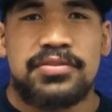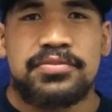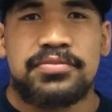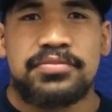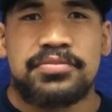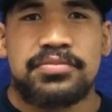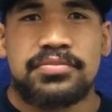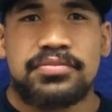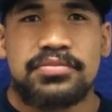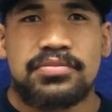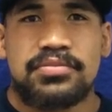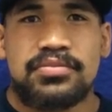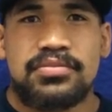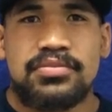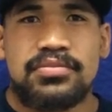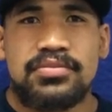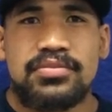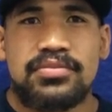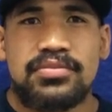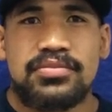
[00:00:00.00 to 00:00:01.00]
Will they be changing
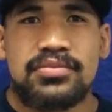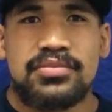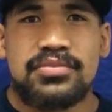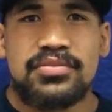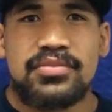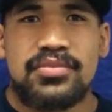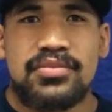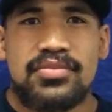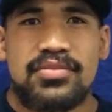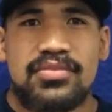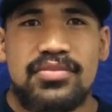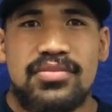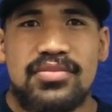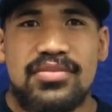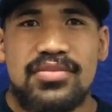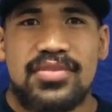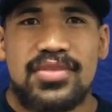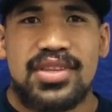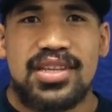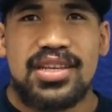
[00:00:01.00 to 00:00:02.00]
their travel plans now
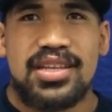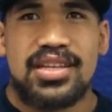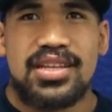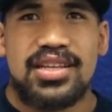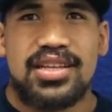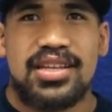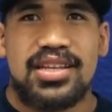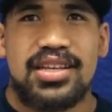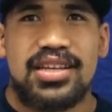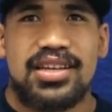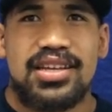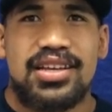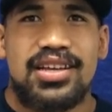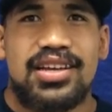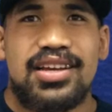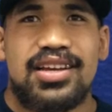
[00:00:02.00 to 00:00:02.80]
to be down here?